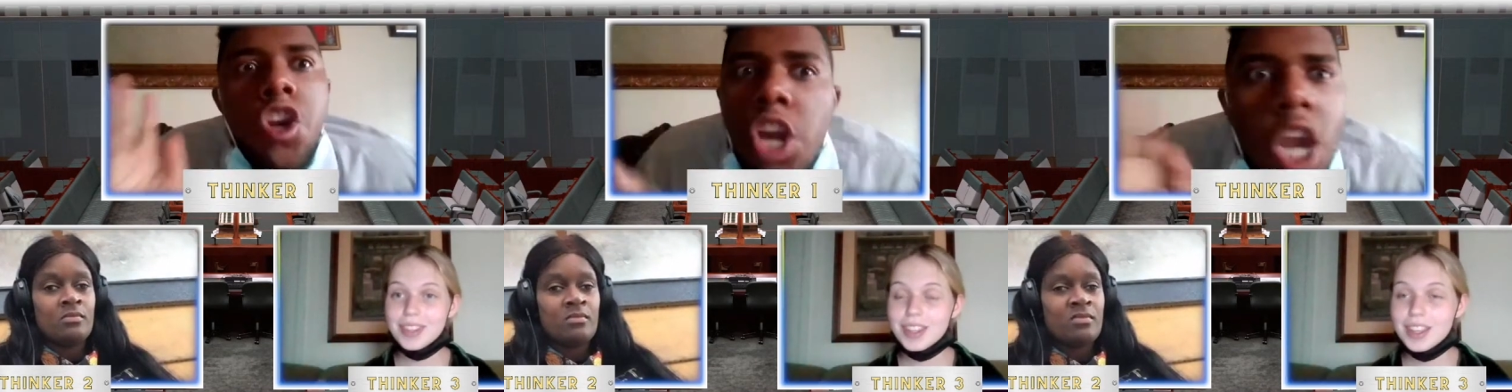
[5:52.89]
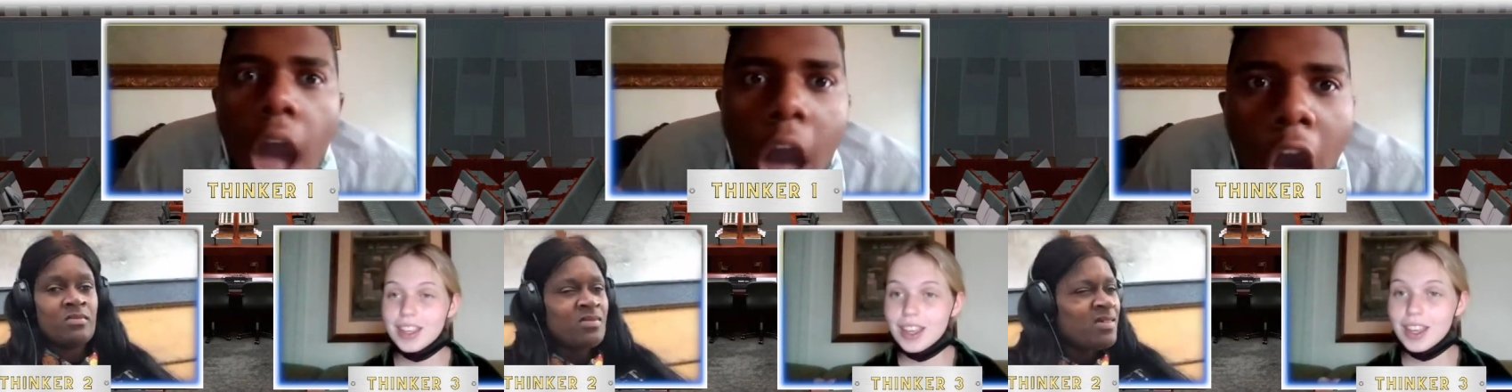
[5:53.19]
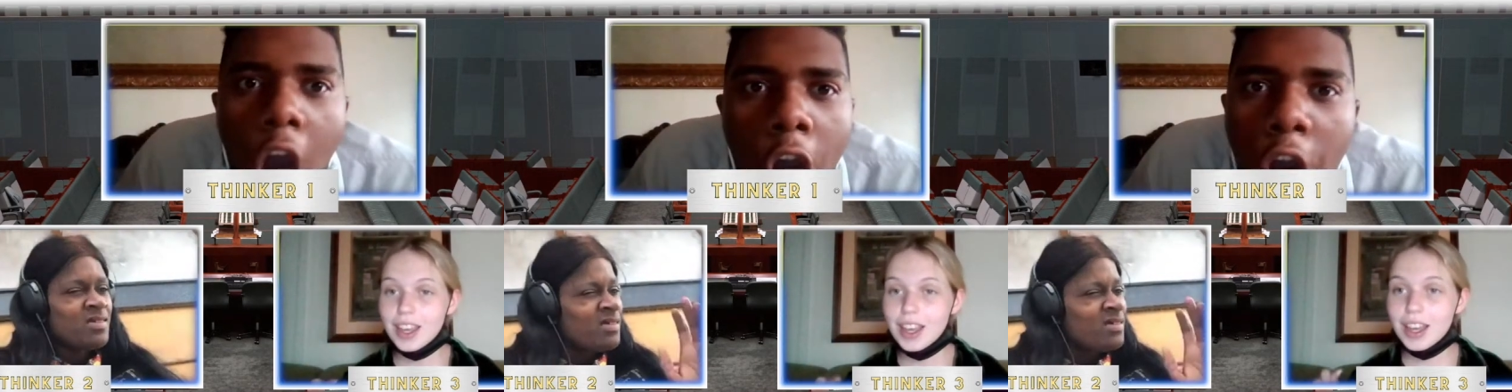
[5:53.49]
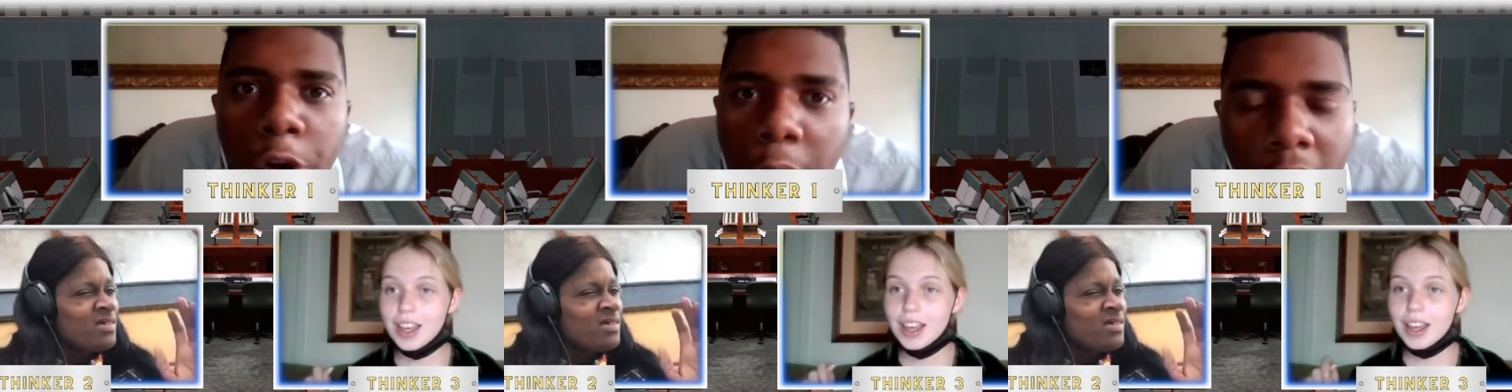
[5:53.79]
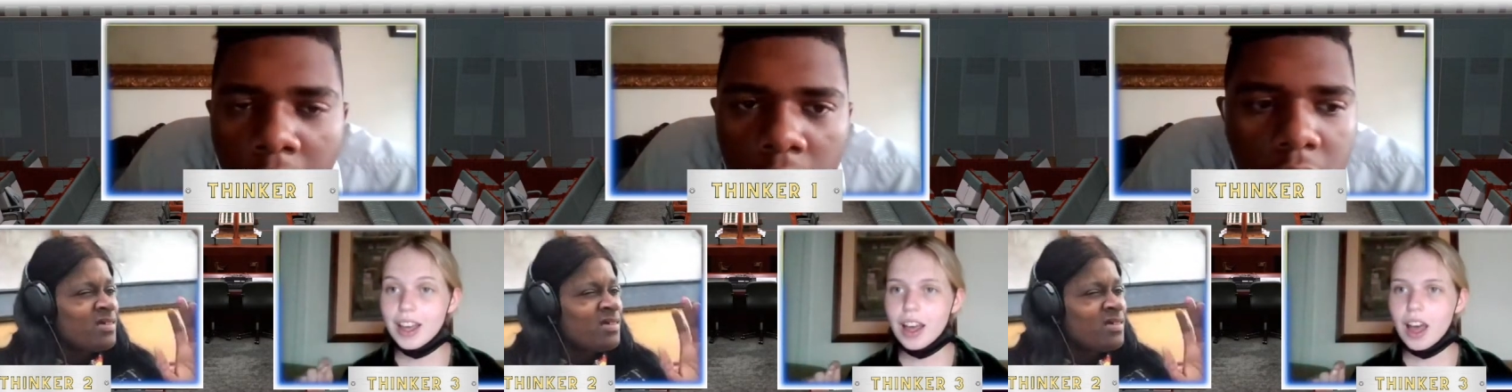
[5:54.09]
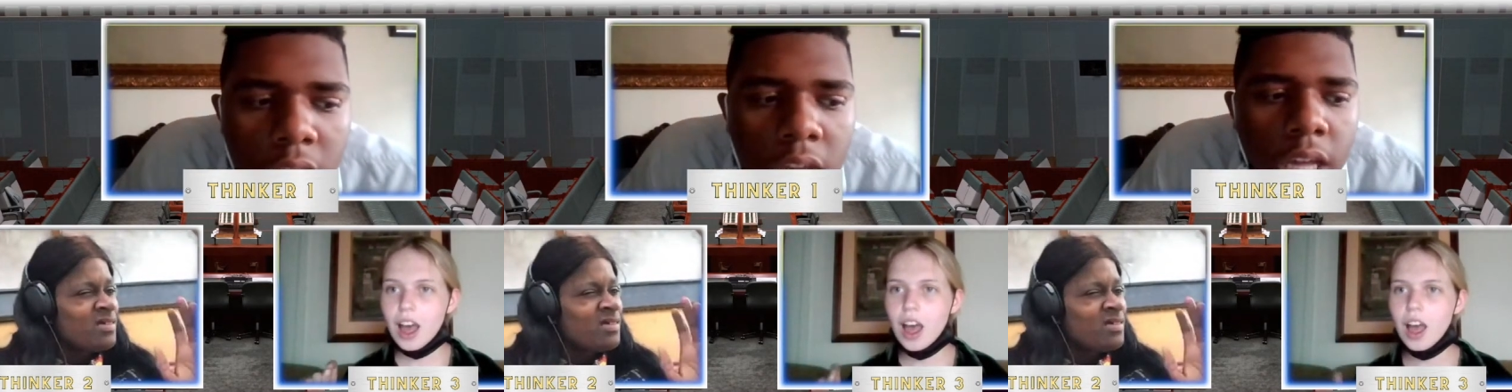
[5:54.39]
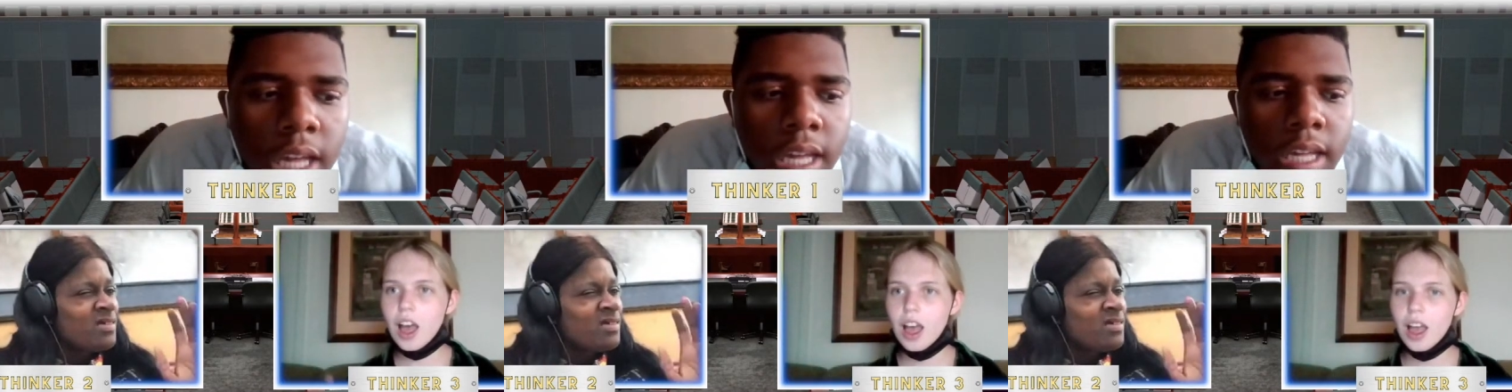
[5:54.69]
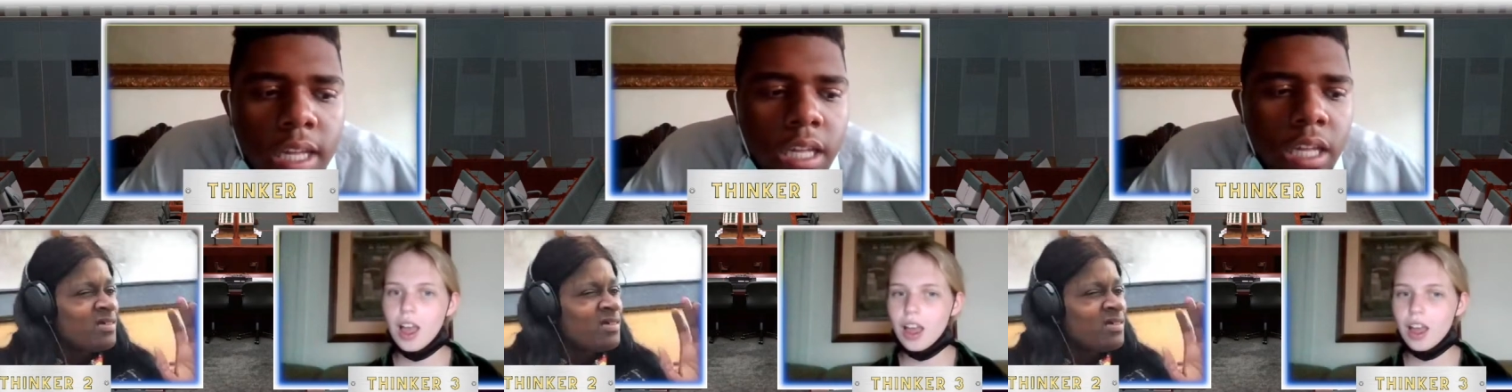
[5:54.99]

Speaker 1: No! No.